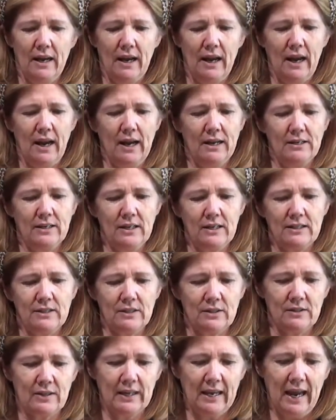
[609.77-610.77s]
And
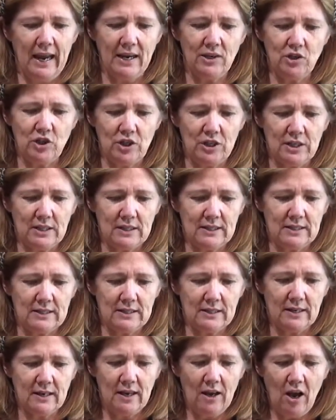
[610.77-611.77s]
it's the
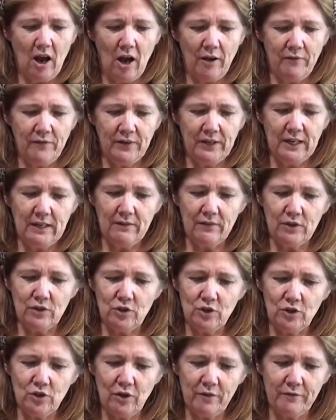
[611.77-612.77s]
Ganges. I forgive
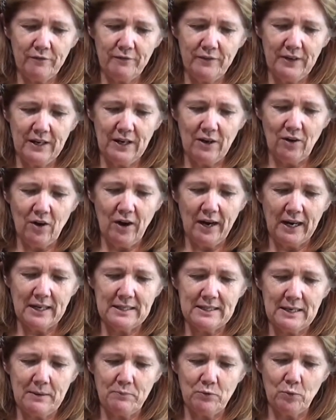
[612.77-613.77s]
and do not fear. I
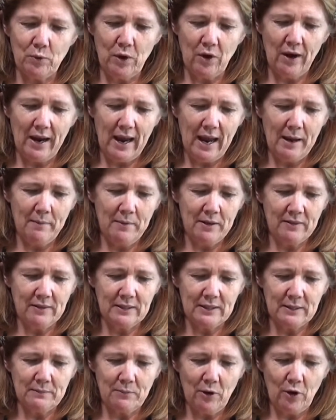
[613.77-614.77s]
accept where I am at
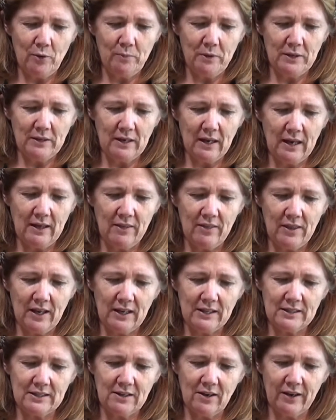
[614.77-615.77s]
this moment, and
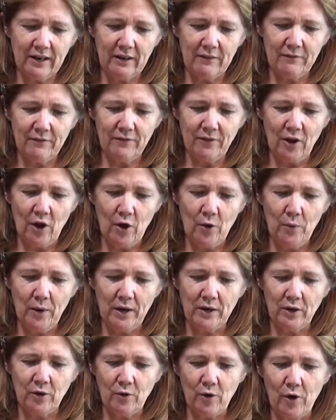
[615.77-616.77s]
thus I can flow
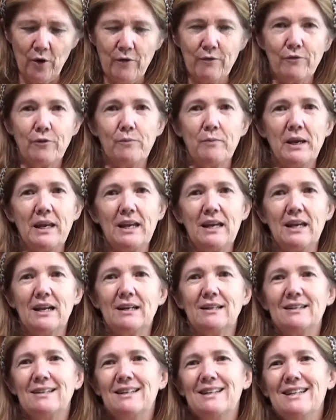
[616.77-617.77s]
and grow from
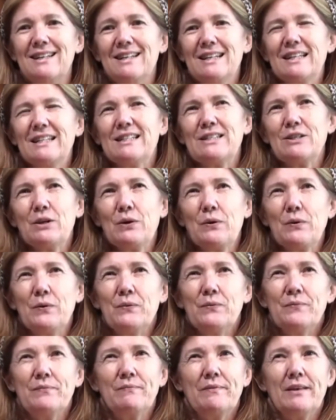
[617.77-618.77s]
here. So,